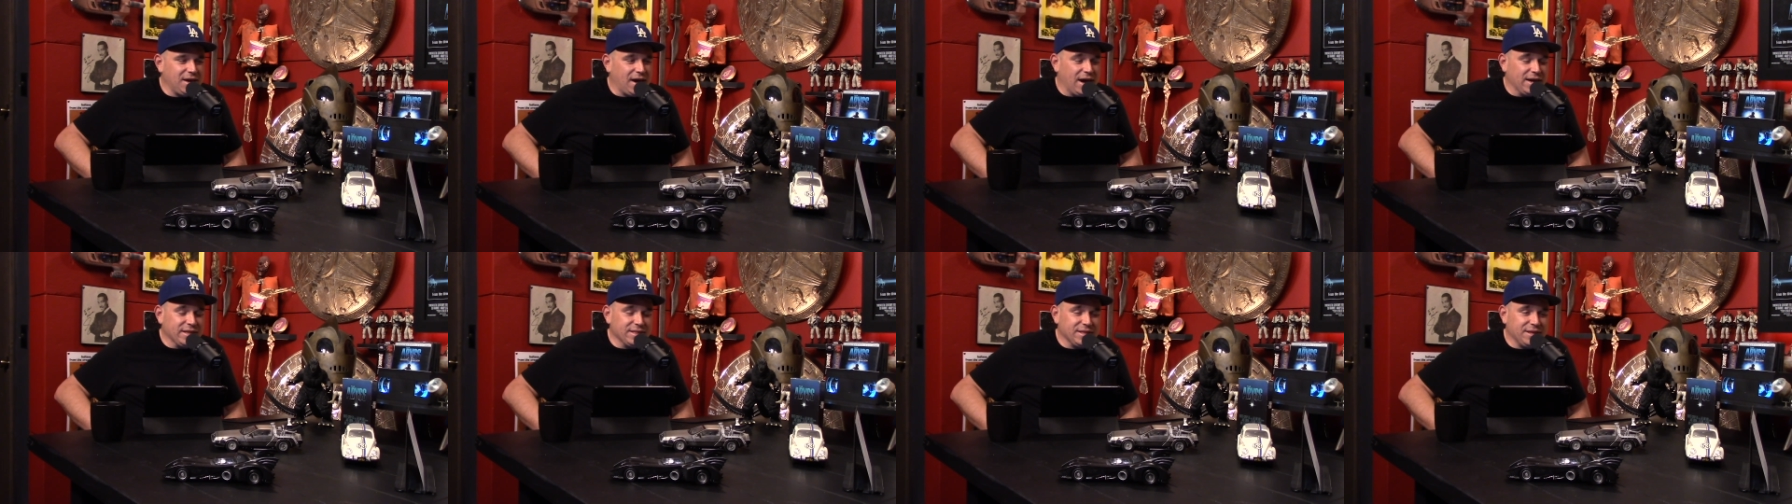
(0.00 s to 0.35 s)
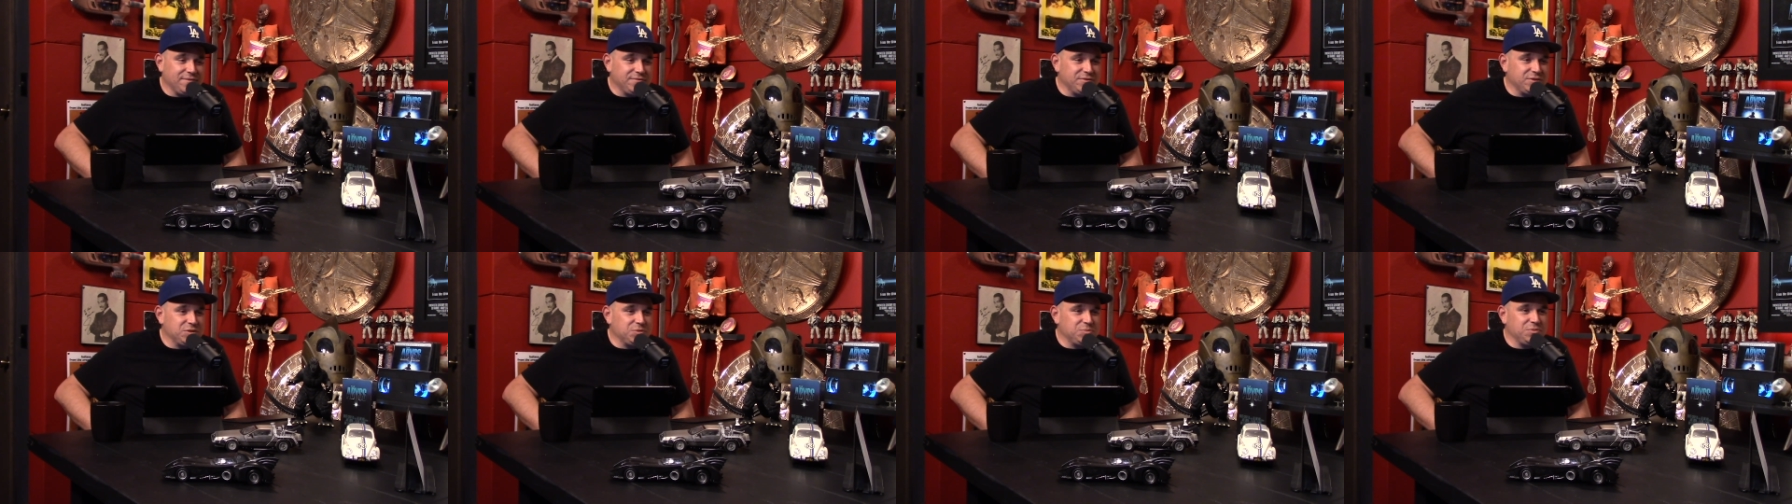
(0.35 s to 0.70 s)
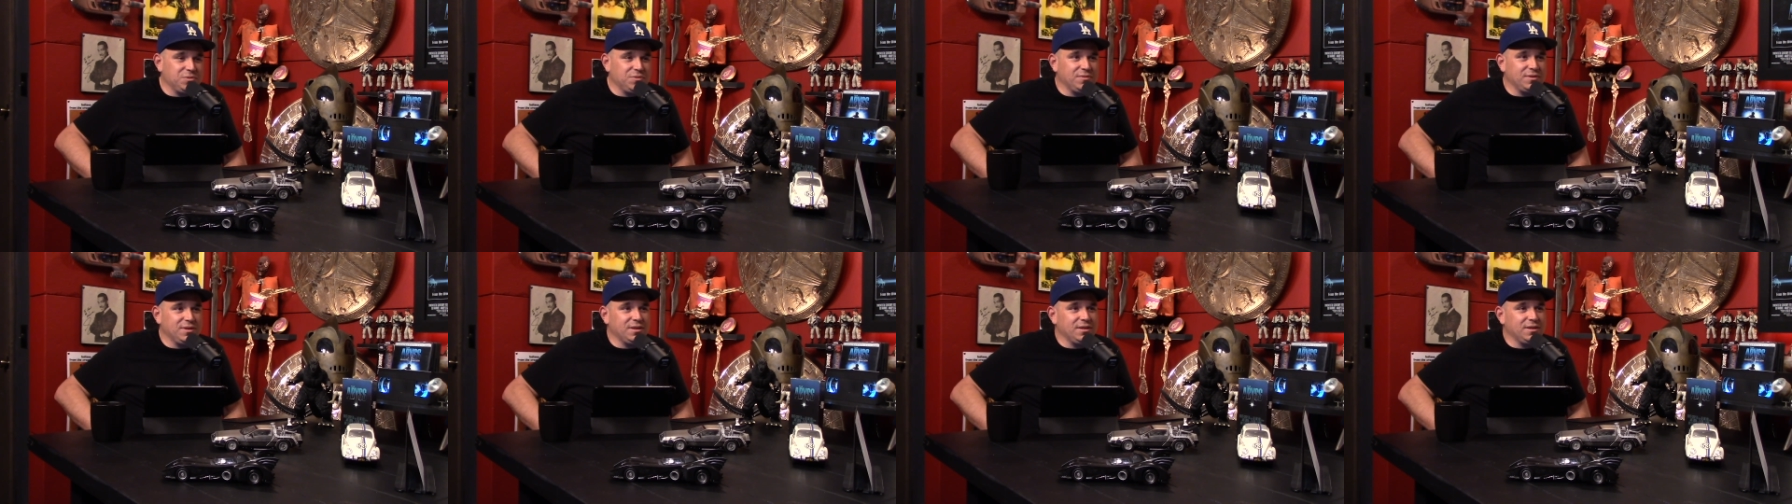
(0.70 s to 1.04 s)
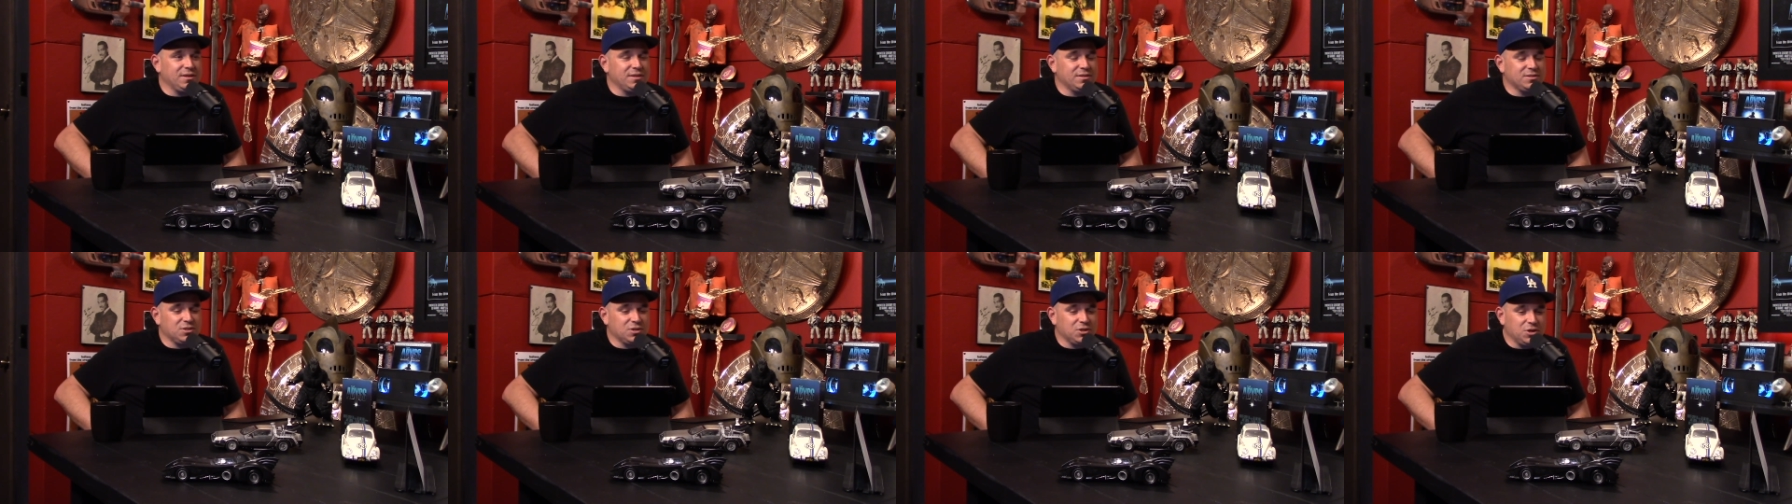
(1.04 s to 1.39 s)
I love this movie.
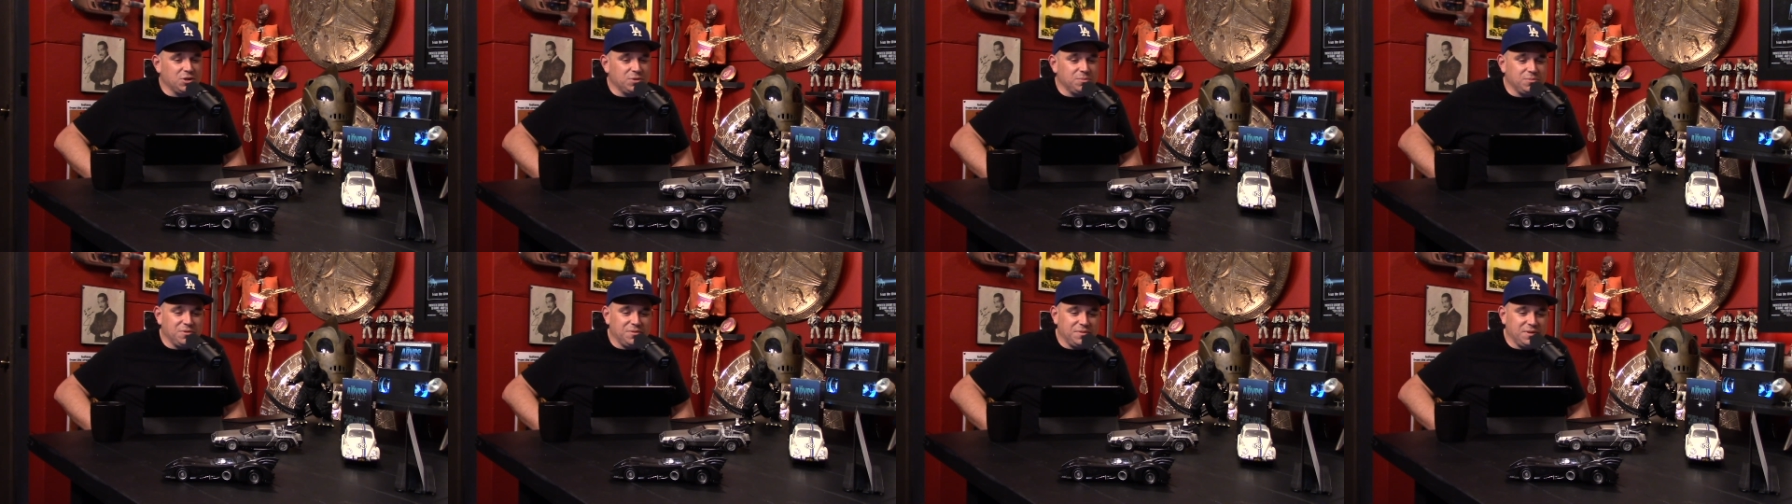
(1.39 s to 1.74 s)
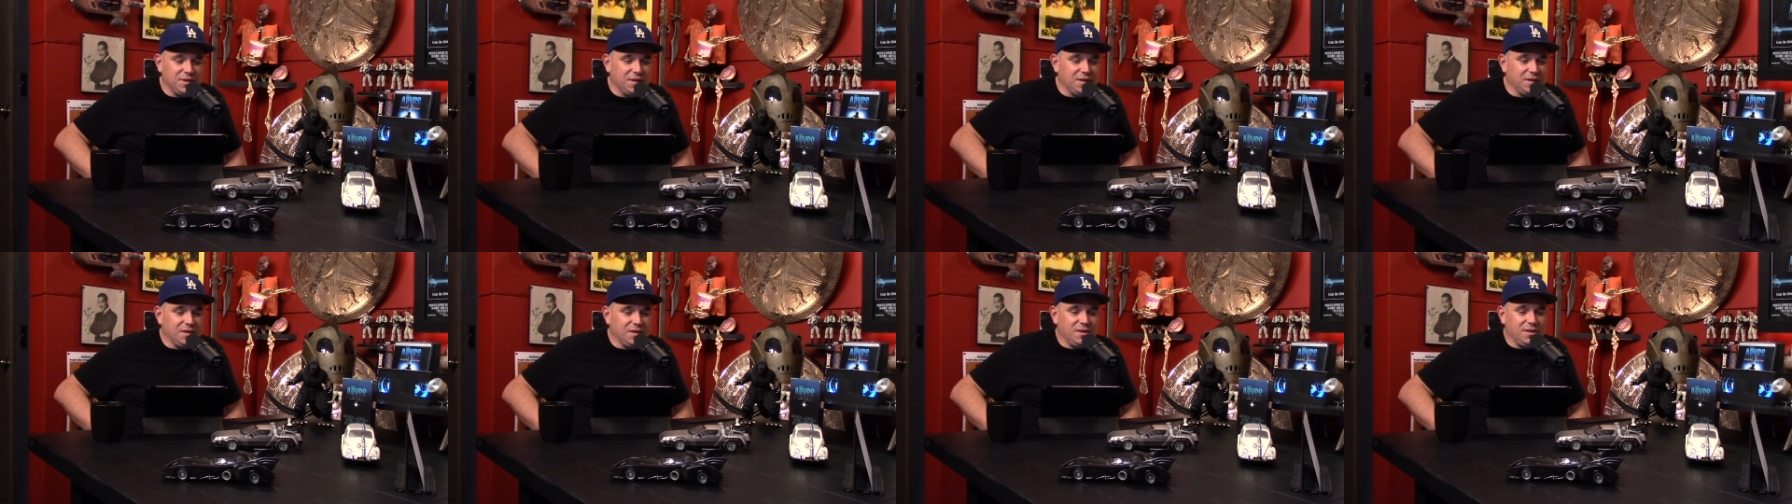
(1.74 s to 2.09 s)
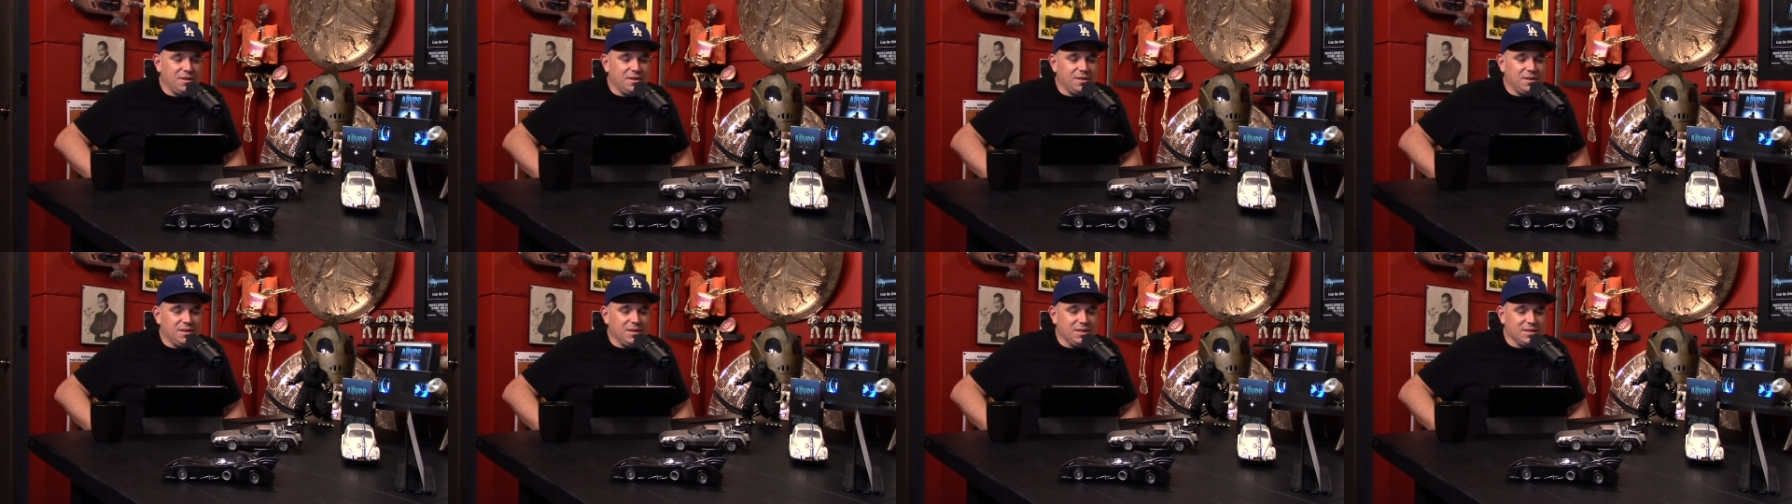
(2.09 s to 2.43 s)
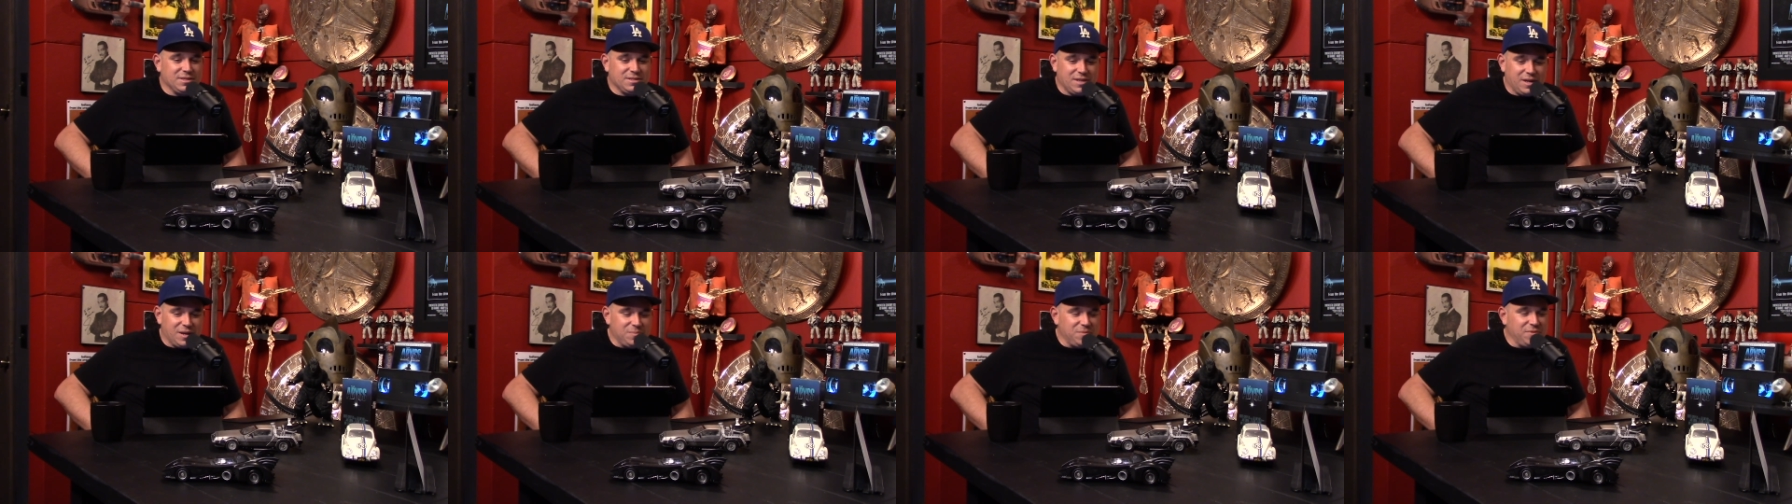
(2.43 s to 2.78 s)
It's a good movie.
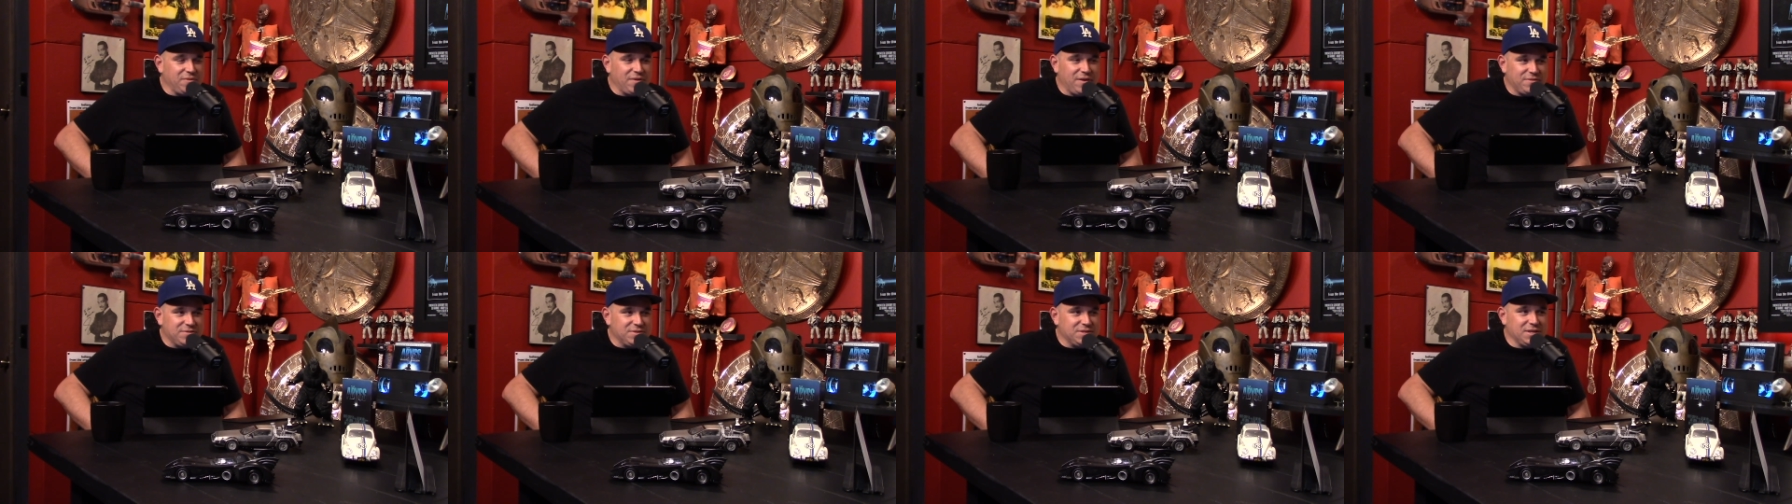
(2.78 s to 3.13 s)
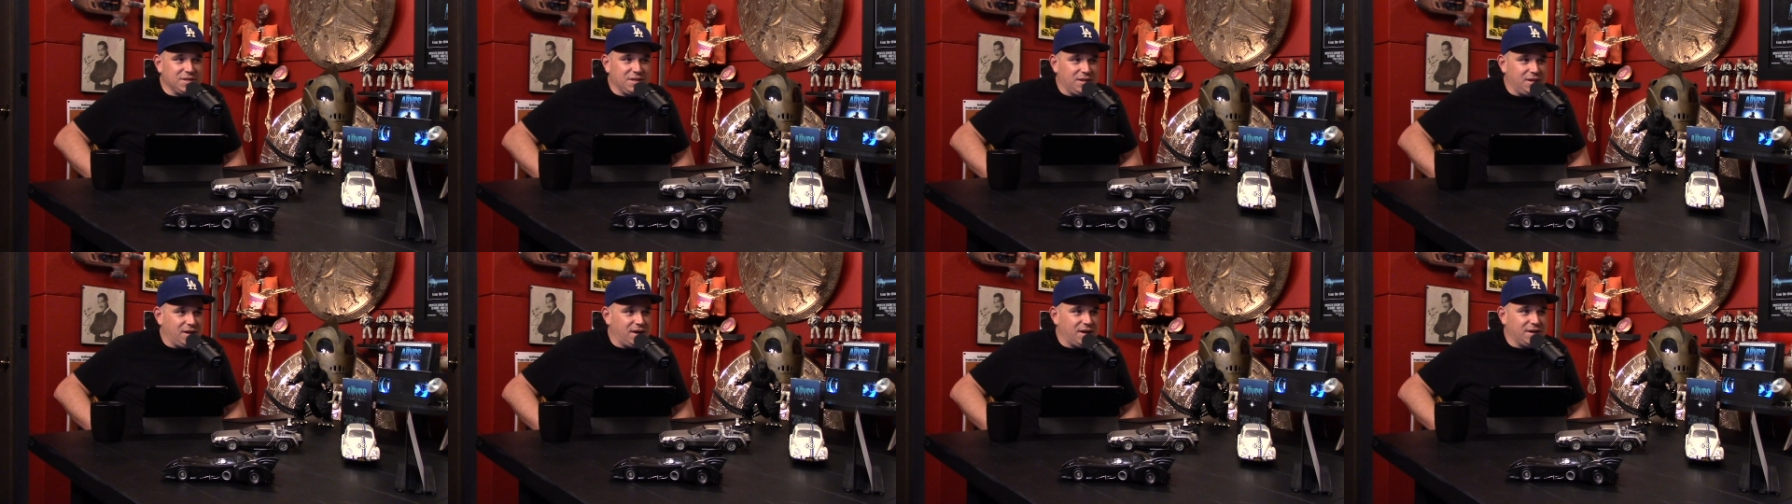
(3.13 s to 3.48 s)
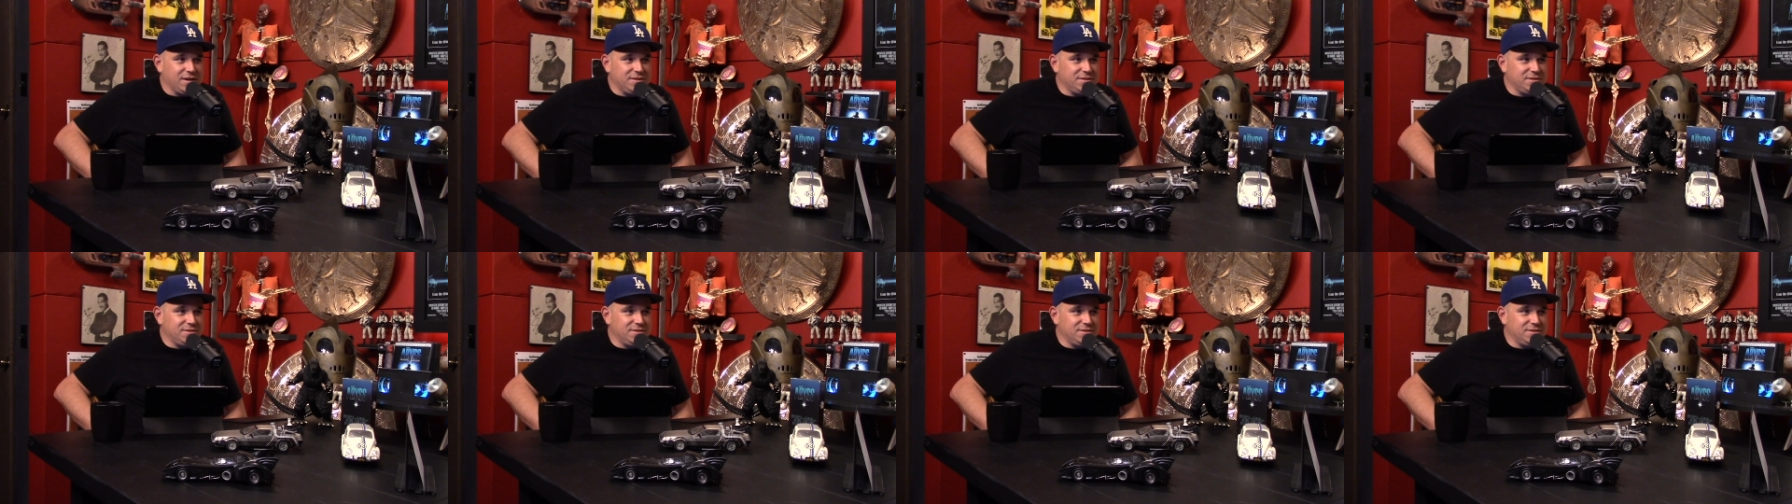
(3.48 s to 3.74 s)
It's not a movie I've seen a lot.